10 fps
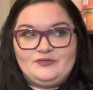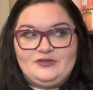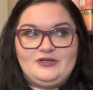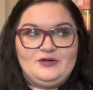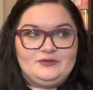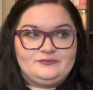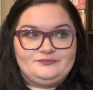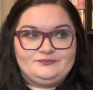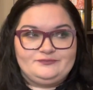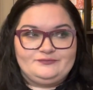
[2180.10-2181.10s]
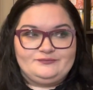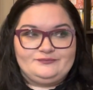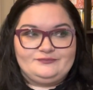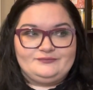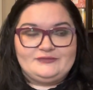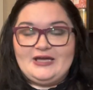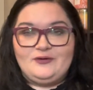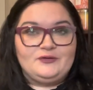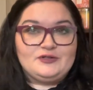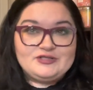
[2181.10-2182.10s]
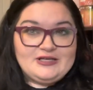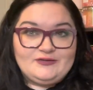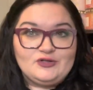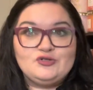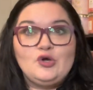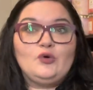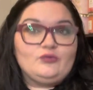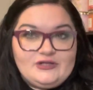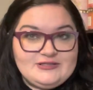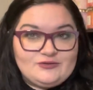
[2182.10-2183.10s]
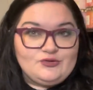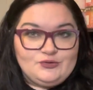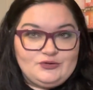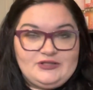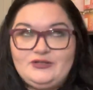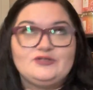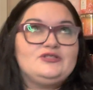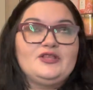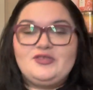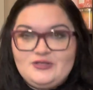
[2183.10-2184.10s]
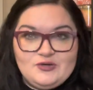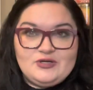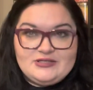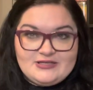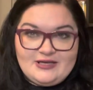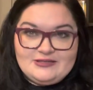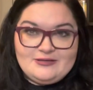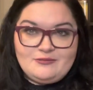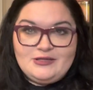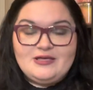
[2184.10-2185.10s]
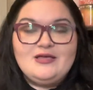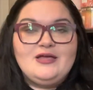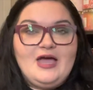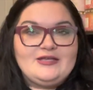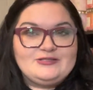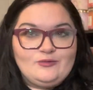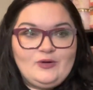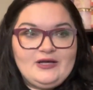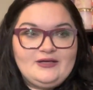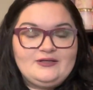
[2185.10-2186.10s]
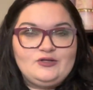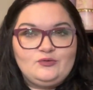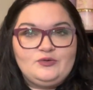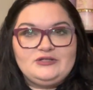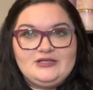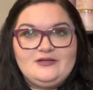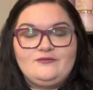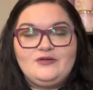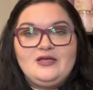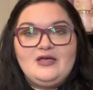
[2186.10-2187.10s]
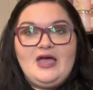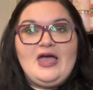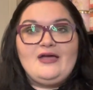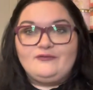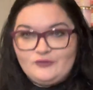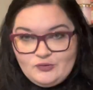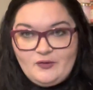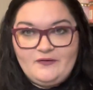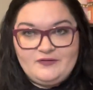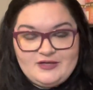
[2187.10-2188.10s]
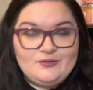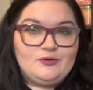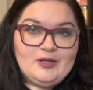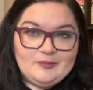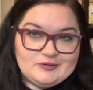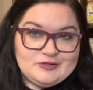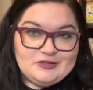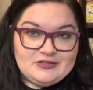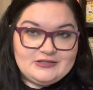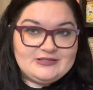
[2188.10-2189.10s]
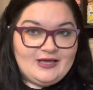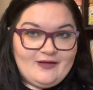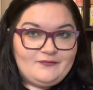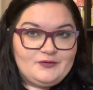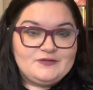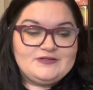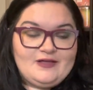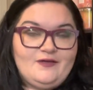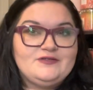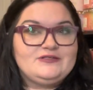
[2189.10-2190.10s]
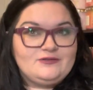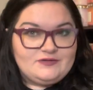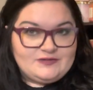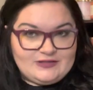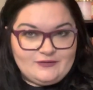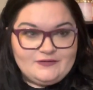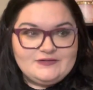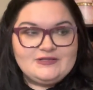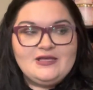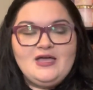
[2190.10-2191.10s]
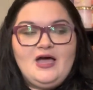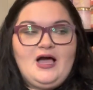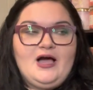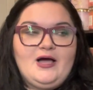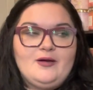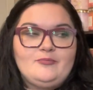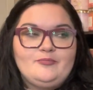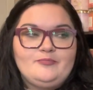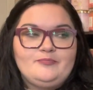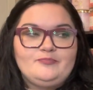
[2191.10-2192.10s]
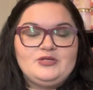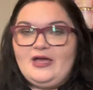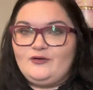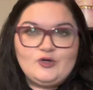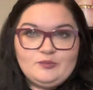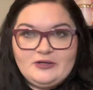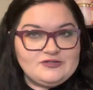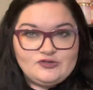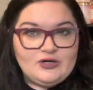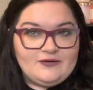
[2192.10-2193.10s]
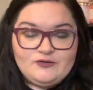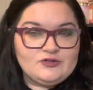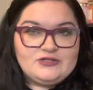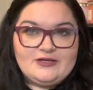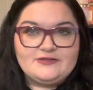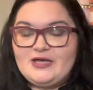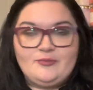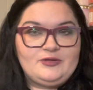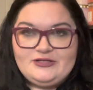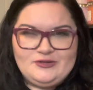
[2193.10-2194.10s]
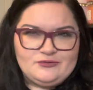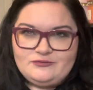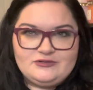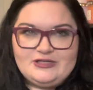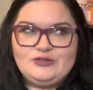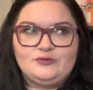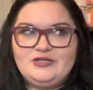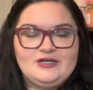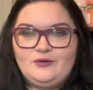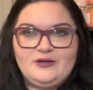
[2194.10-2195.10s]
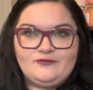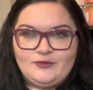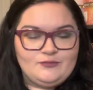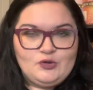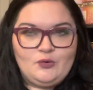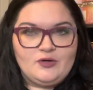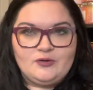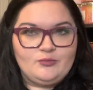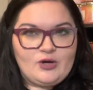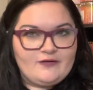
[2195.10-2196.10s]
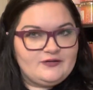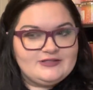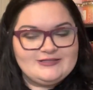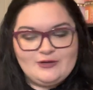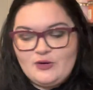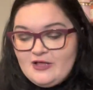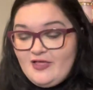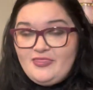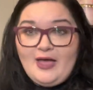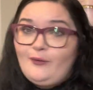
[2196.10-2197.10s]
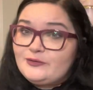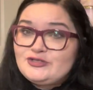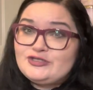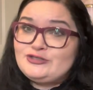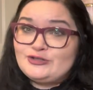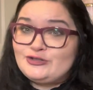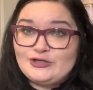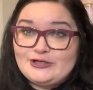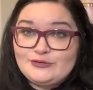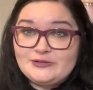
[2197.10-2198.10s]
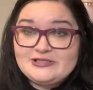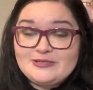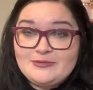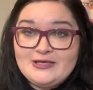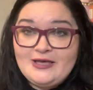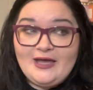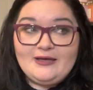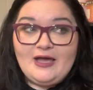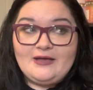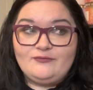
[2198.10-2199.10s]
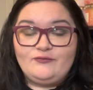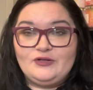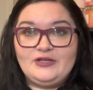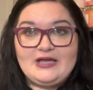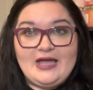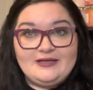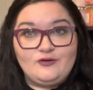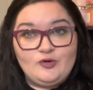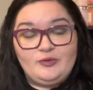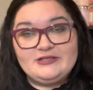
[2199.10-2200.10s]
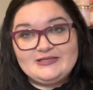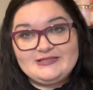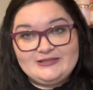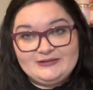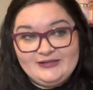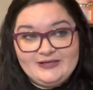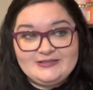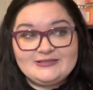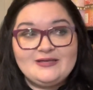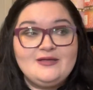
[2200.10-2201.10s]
you know, I don't understand. There's no reason, truly. There's nothing you could say to me as to why you wouldn't give everyone equal opportunity to have those sales, those deals. Um, yeah, coupons drive your sales up. They don't, they don't take away from your profit. So that one's just a strange one to me. I, I feel like I get coupons less and less.